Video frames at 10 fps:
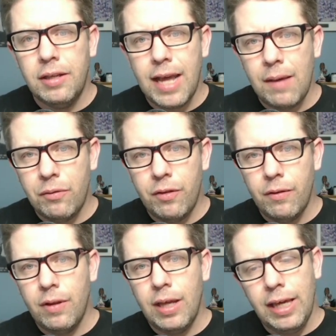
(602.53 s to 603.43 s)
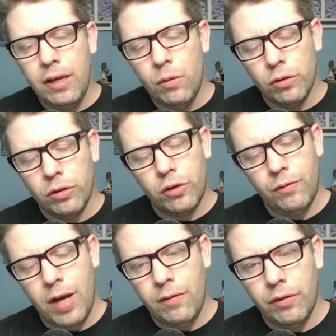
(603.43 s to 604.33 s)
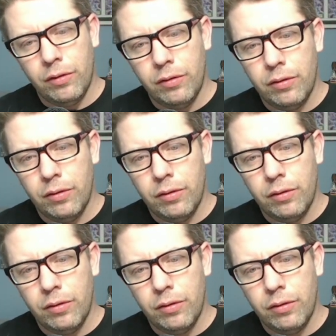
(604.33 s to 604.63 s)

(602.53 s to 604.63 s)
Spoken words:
Depth equals survival.